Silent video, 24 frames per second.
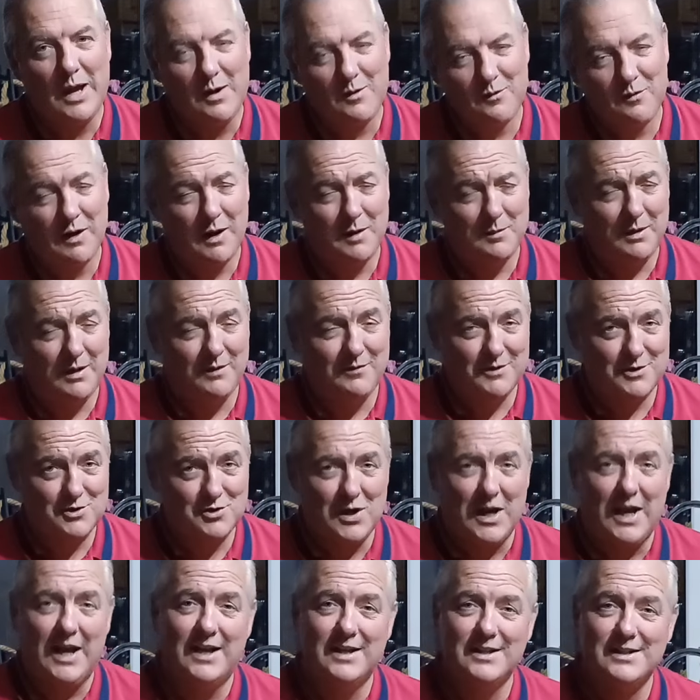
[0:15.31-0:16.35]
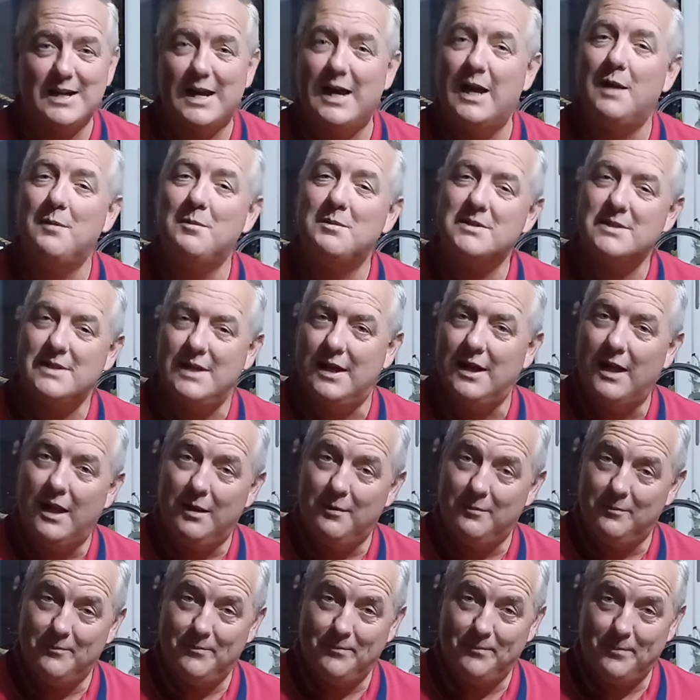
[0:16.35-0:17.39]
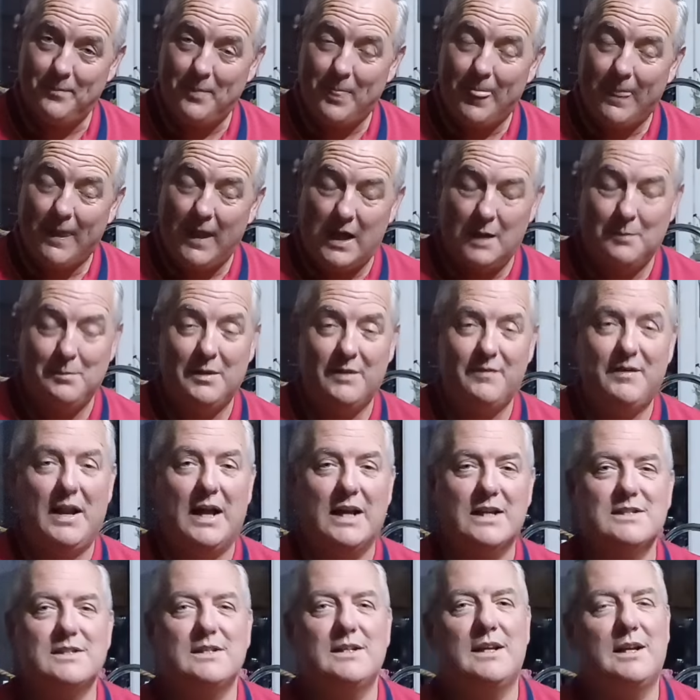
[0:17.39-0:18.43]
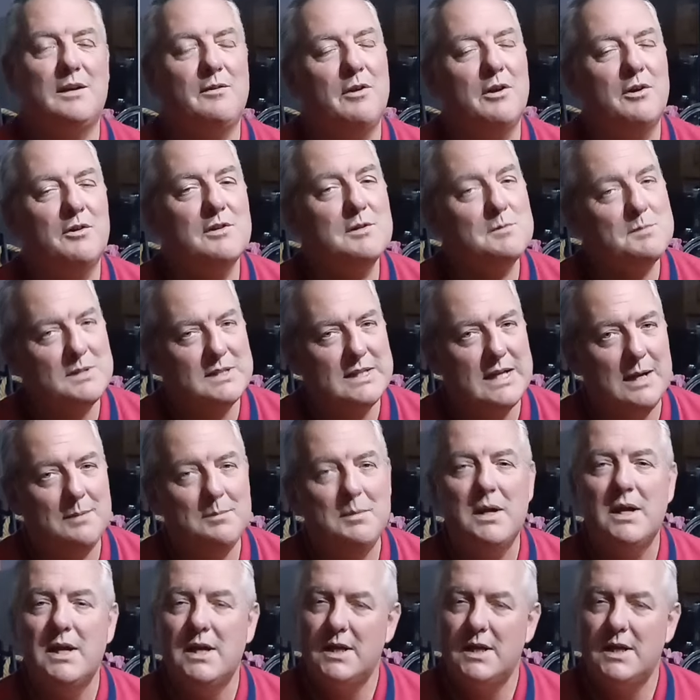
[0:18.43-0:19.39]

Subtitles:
We've had a bit of a trying time. Estelle had a bit of an accident around Christmas time.